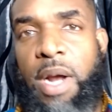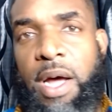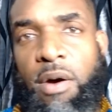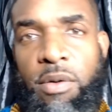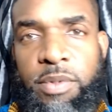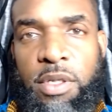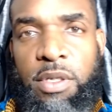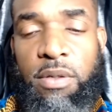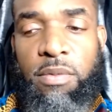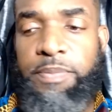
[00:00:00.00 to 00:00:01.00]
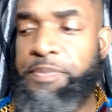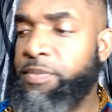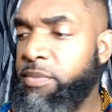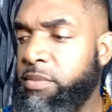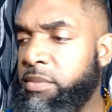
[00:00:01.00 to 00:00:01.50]
What I hope to do
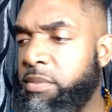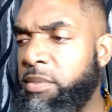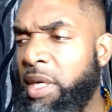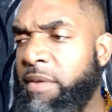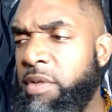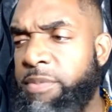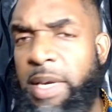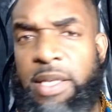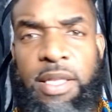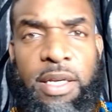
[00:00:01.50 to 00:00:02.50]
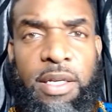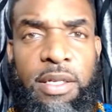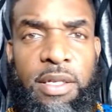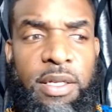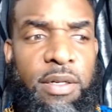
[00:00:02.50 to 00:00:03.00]
in
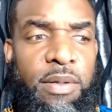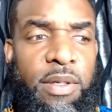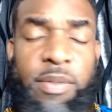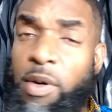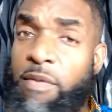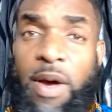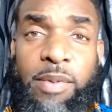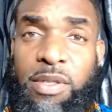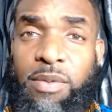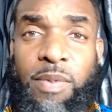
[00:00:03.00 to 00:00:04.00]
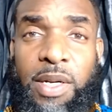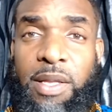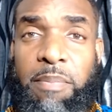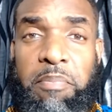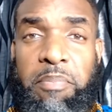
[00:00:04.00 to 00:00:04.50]
respecting, you know, Smokey Robinson is
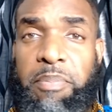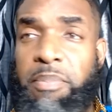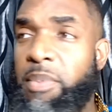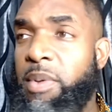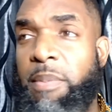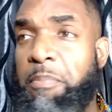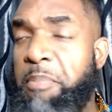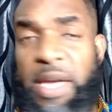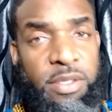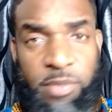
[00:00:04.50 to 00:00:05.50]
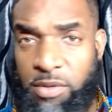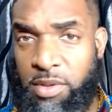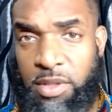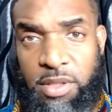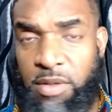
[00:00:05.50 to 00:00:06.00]
one of the best
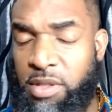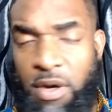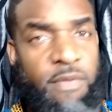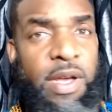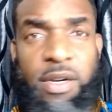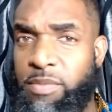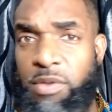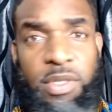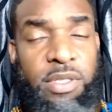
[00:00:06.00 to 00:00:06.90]
music, the songwriters,